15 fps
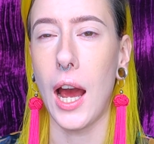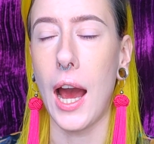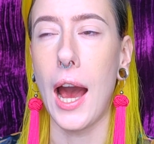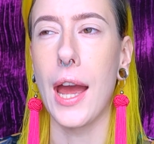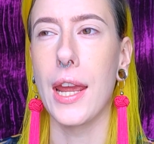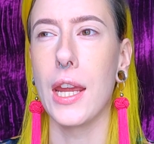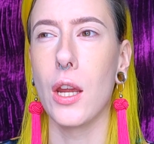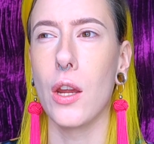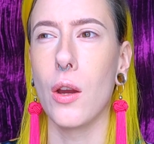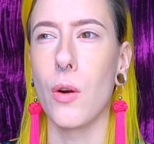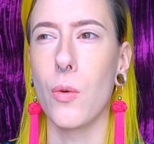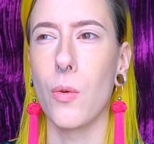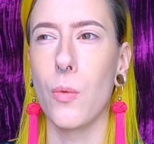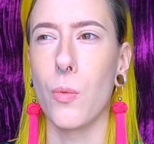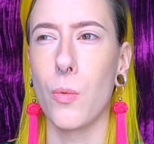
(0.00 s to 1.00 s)
I
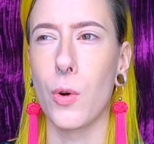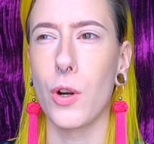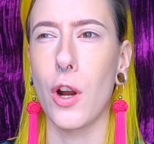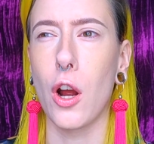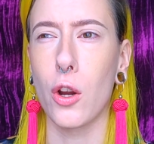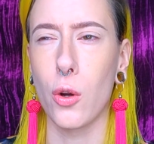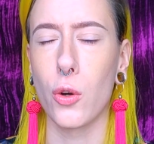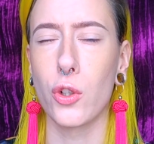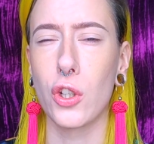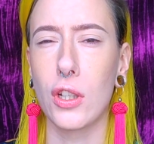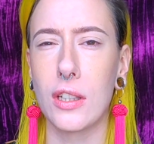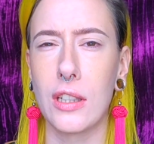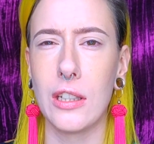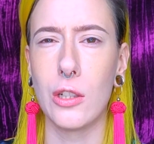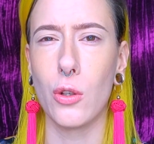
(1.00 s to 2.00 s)
were not going to
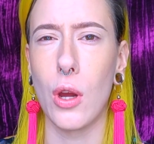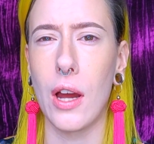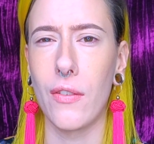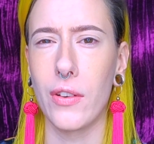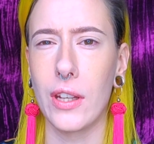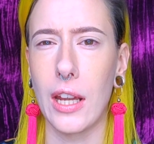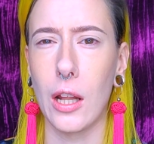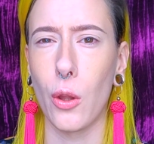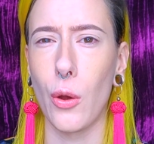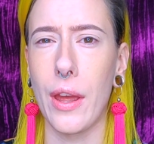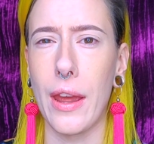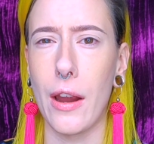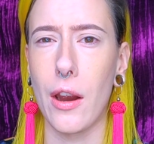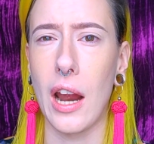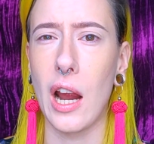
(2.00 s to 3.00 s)
continue having yellow
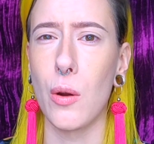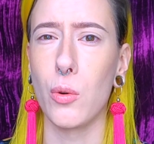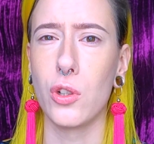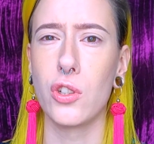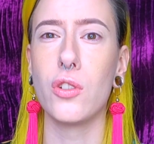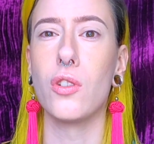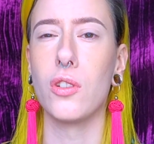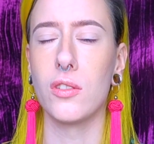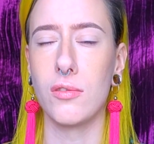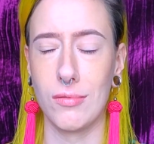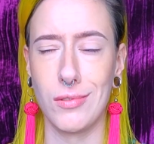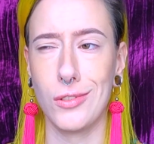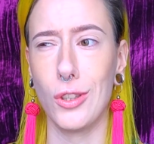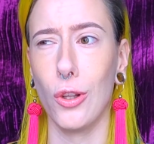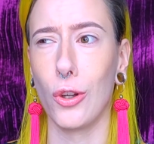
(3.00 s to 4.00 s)
hair, I would
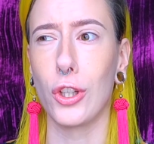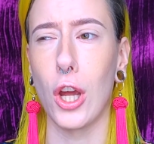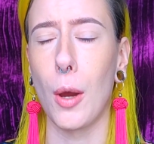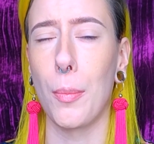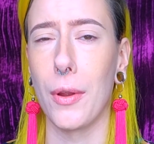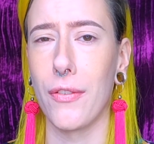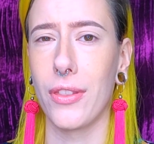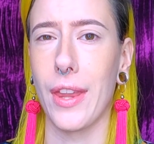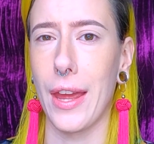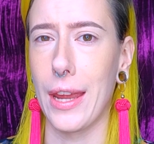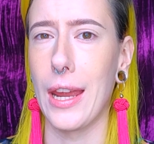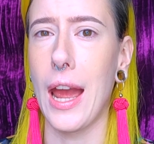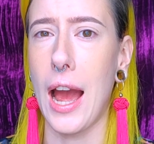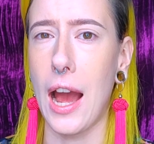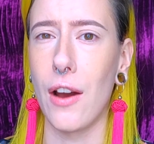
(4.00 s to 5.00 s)
look up if
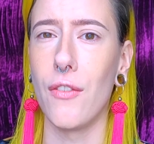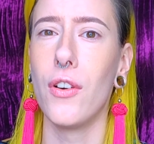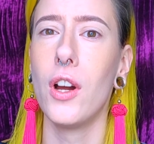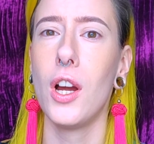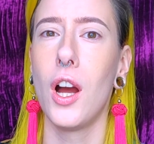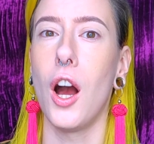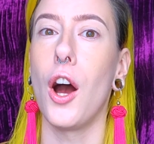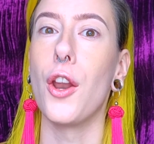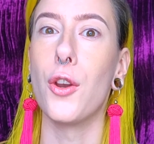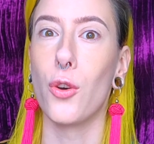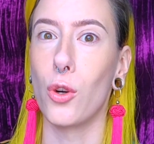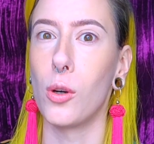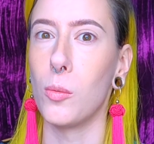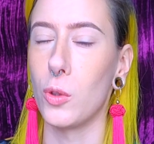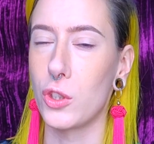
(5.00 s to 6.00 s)
they have a
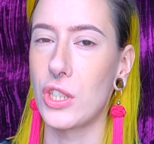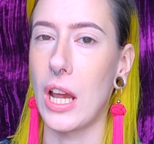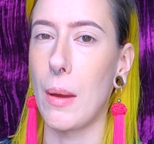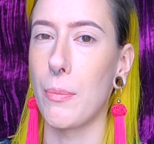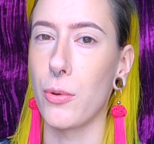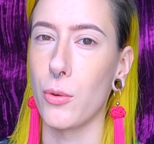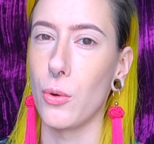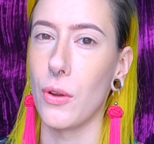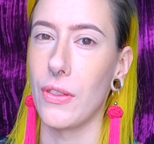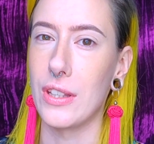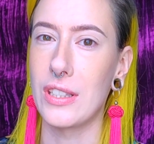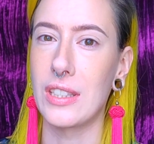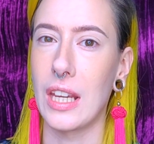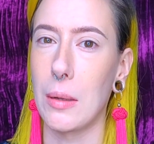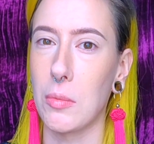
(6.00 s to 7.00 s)
normal shampoo in
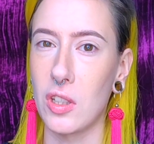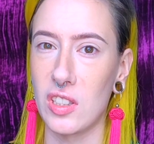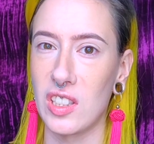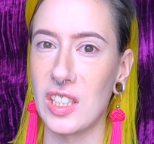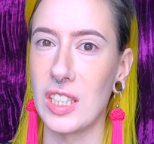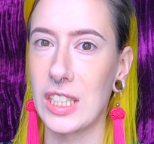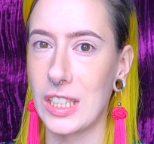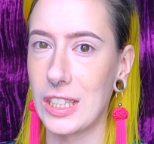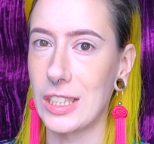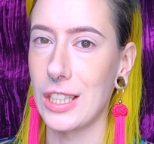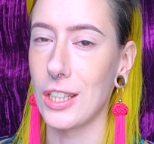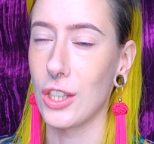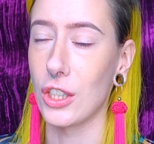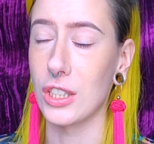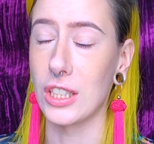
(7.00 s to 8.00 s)
the same
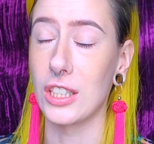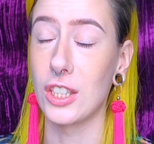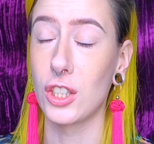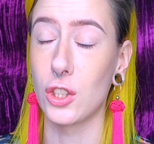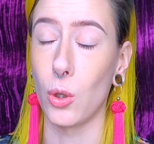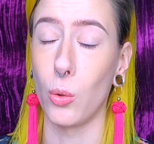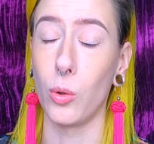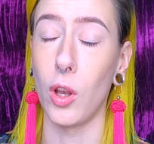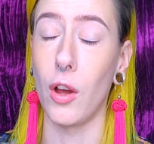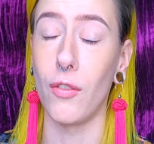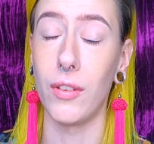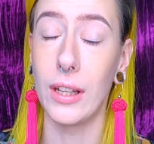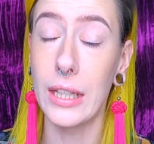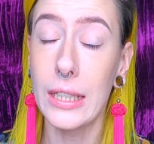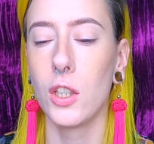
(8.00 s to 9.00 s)
consistency because it's so
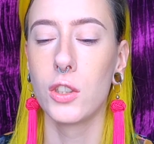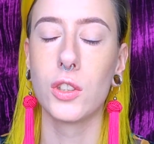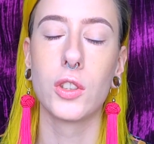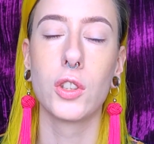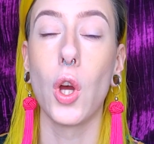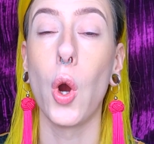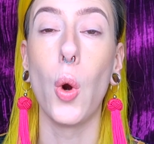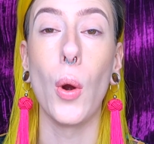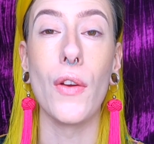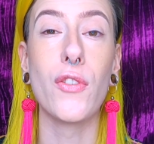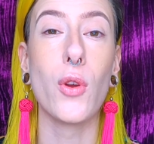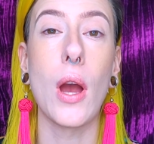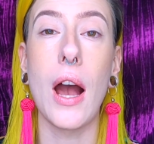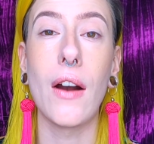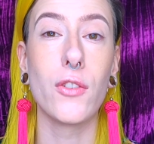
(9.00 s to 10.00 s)
lovely. So if
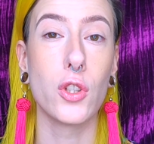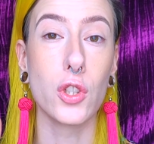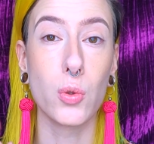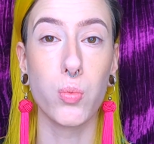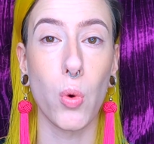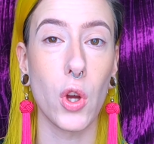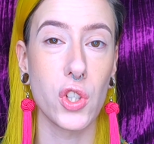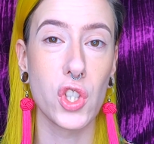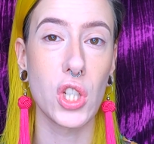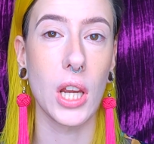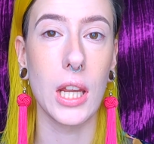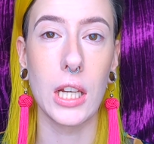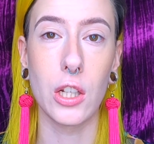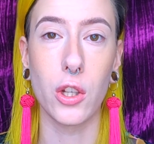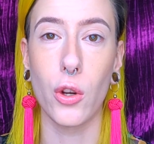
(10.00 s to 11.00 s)
you have just one
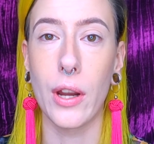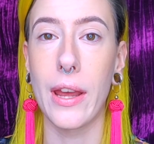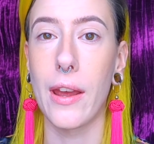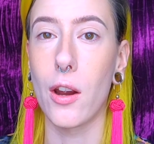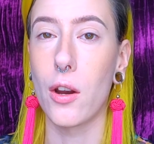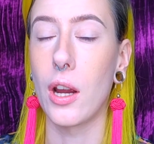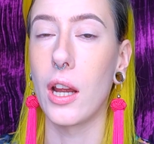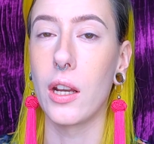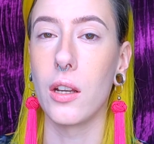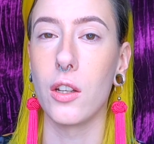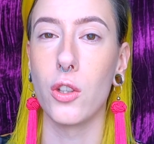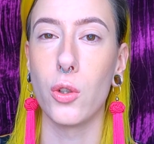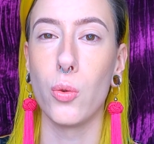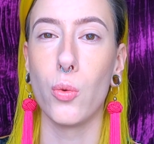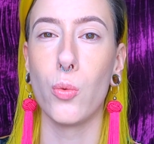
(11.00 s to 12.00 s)
shade in your hair
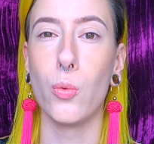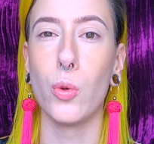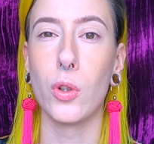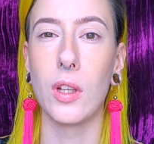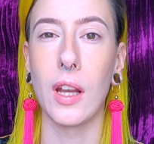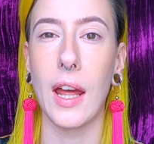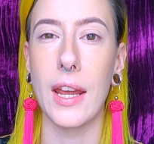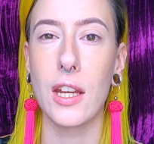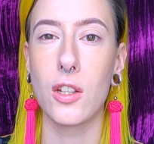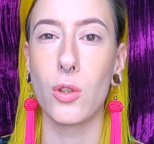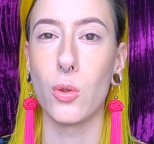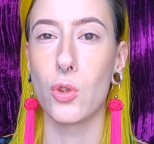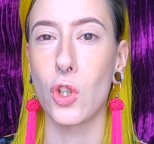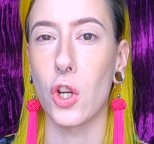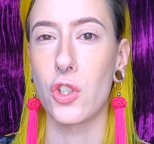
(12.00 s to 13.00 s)
and you would like
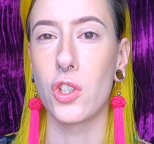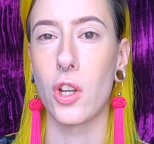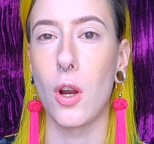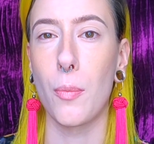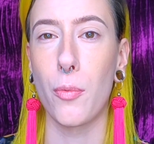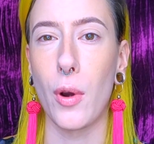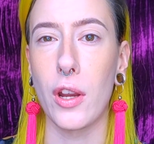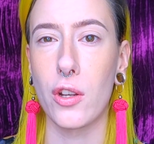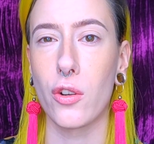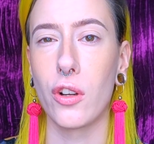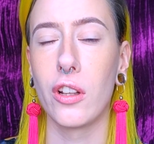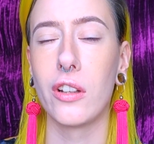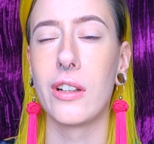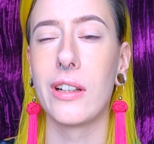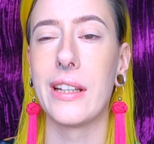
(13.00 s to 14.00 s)
to touch it up
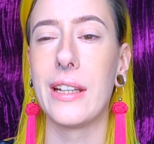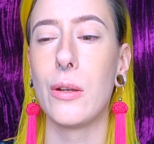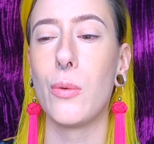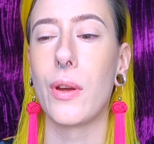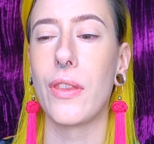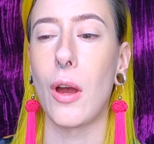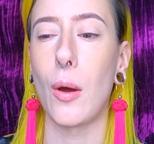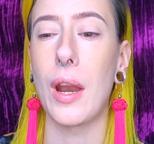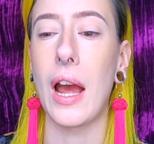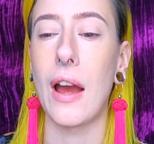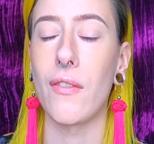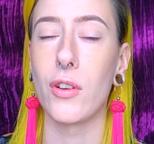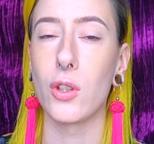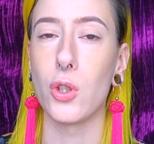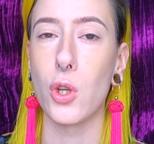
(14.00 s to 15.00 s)
regularly without
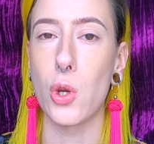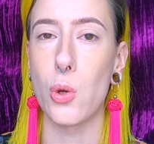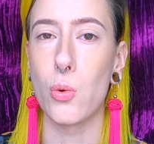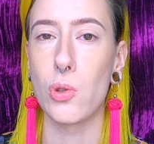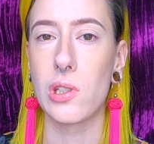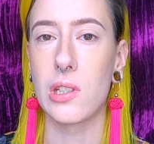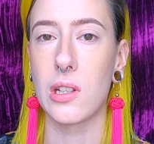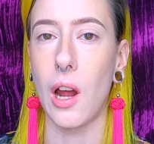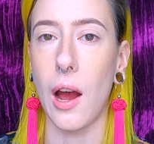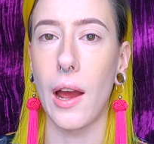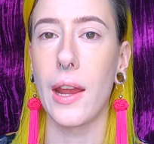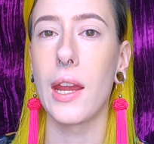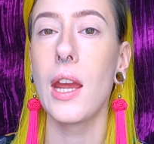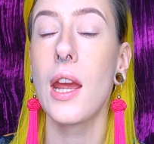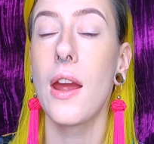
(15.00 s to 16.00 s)
having to use
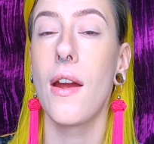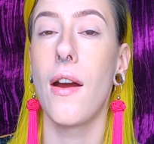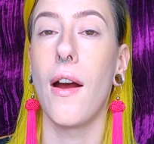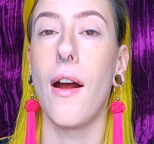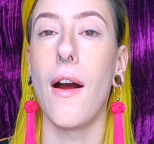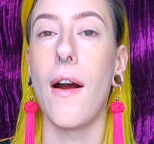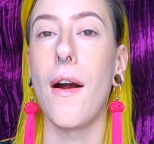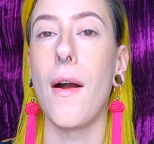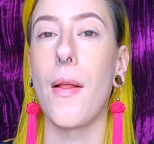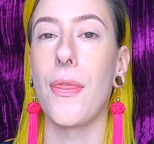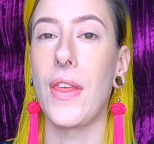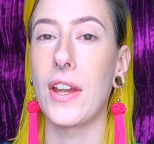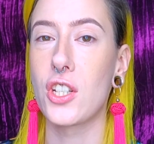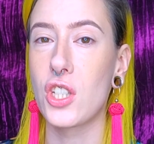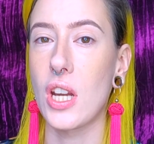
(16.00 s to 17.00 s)
dye,
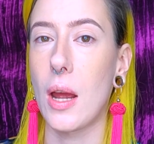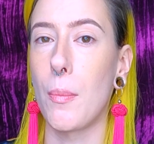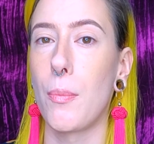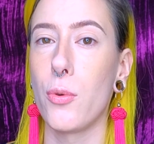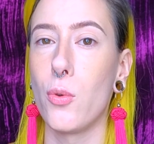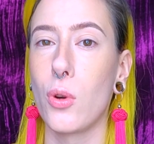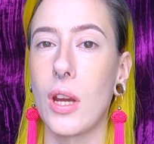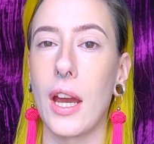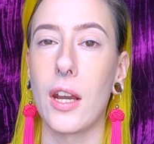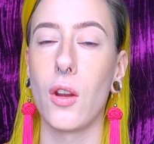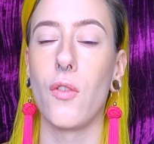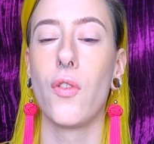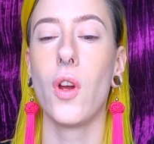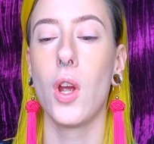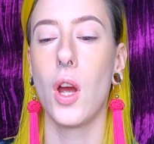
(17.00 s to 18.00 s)
that shampoo kind
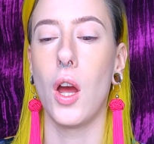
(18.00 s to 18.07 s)
of